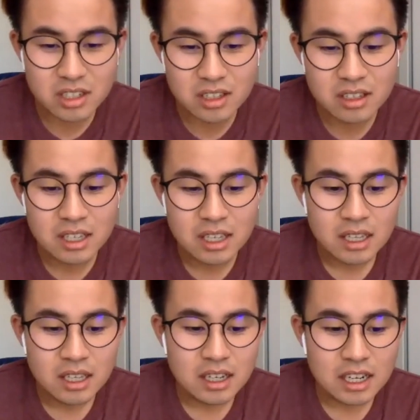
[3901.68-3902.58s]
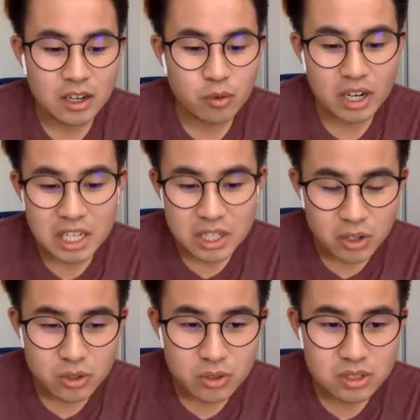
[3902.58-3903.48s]
a runny
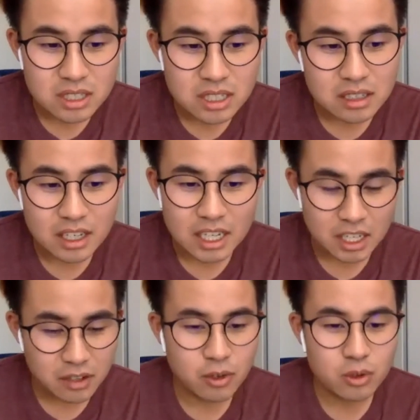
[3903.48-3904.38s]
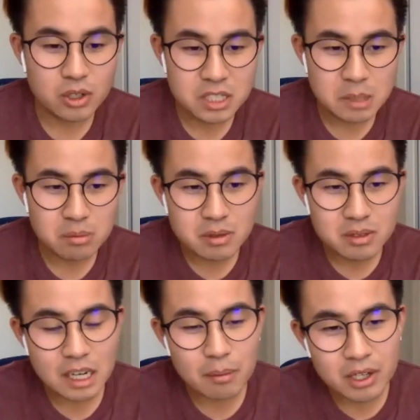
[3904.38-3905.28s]
nose, and like I can feel those
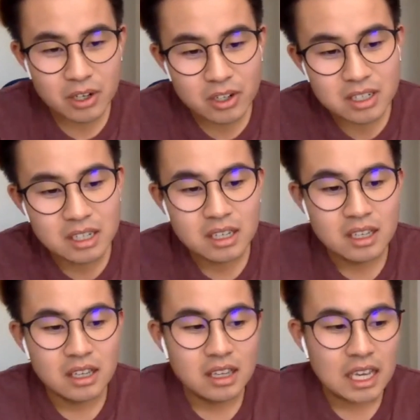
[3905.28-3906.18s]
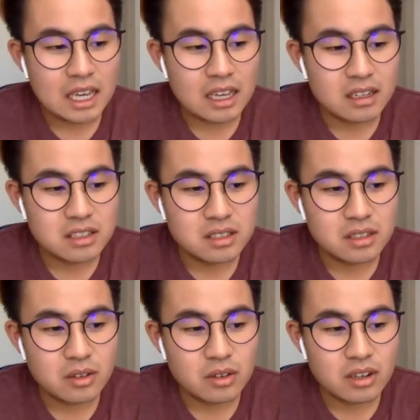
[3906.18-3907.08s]
symptoms coming on. And
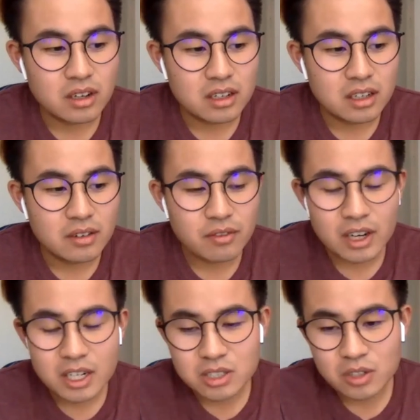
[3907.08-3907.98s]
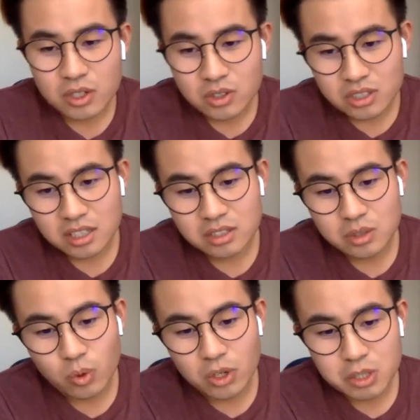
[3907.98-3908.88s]
I find it so interesting to
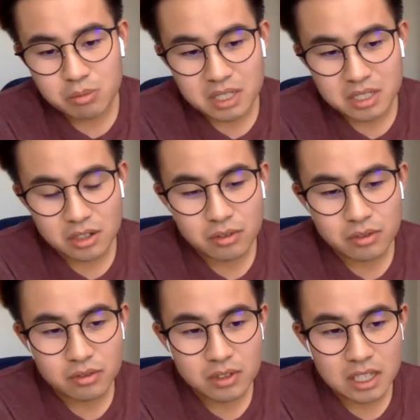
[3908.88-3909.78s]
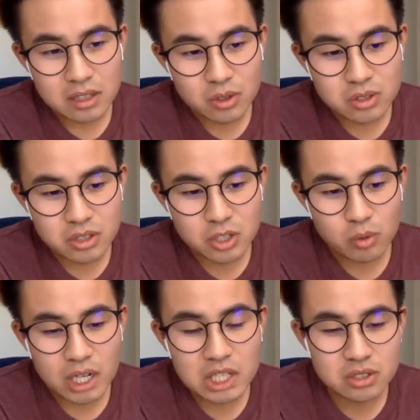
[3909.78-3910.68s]
watch myself in those
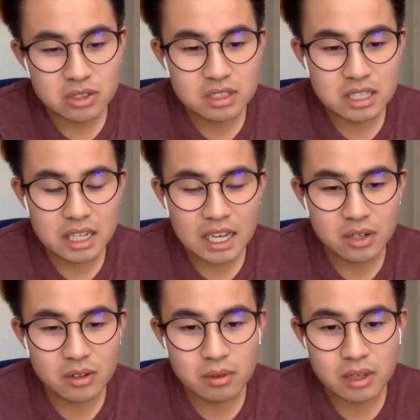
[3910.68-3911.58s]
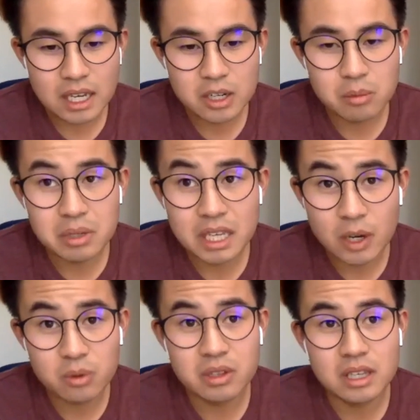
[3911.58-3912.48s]
situations and how to be
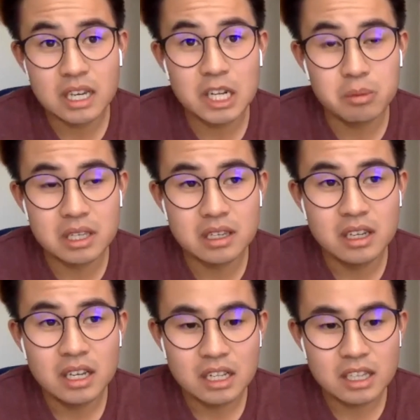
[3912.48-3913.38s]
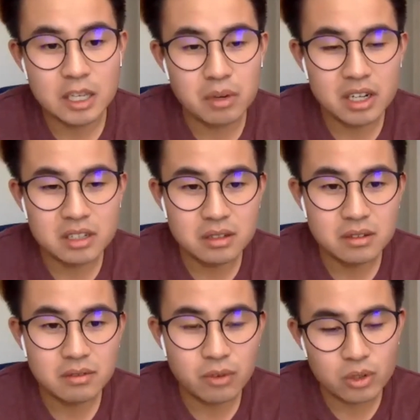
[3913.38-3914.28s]
healthy, how to be clear-minded
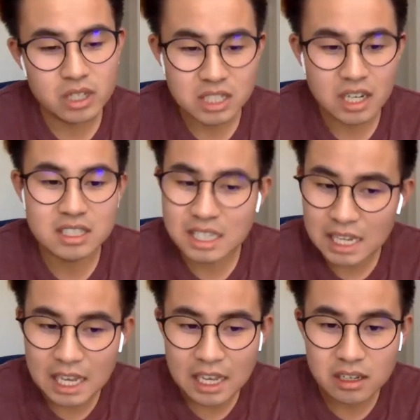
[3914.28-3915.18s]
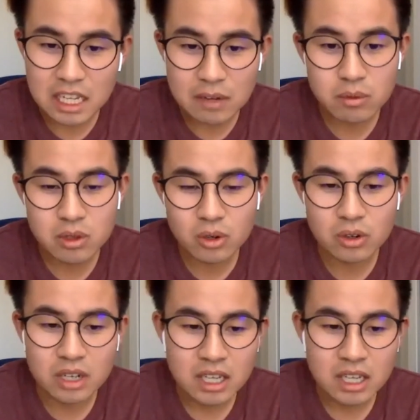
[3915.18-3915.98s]
for the task at hand, even though